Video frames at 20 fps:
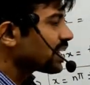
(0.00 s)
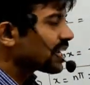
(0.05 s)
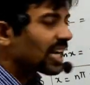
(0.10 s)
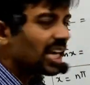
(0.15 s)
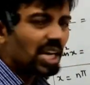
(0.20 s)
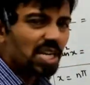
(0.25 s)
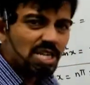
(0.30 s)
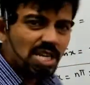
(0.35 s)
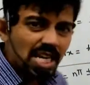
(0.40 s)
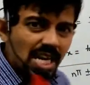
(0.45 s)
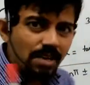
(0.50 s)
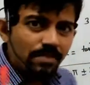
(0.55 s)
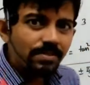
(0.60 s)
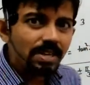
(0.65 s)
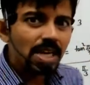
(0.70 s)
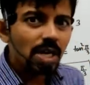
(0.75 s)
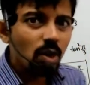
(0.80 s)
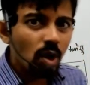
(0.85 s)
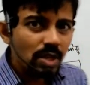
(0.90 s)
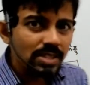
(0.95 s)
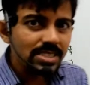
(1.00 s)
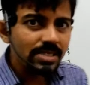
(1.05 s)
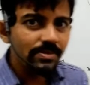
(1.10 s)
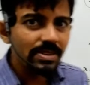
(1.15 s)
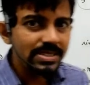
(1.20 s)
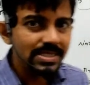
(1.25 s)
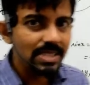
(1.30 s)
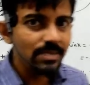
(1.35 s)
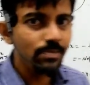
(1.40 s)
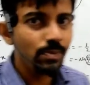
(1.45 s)
Each and every concept
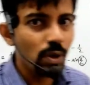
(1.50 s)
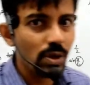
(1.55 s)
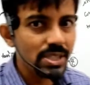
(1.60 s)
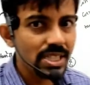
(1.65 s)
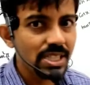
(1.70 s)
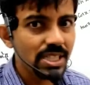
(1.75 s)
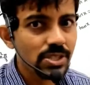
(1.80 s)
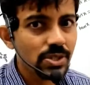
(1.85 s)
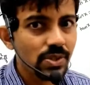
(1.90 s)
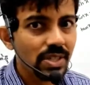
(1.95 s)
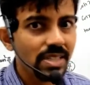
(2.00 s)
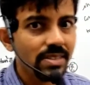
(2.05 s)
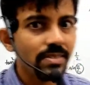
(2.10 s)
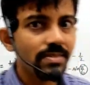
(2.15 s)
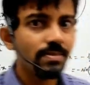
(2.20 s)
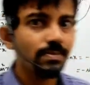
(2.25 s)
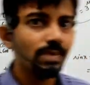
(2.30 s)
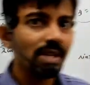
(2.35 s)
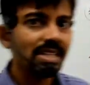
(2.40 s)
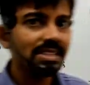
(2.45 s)
is important, students.